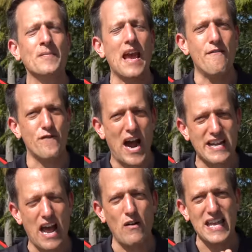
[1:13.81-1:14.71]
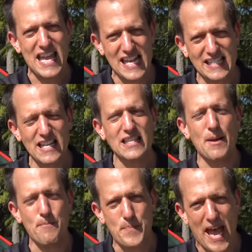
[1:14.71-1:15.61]
and find out, is it
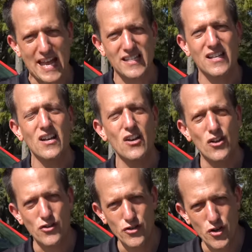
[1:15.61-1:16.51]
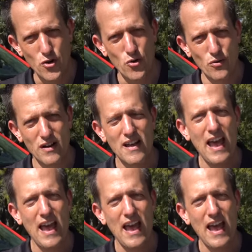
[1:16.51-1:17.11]
the best new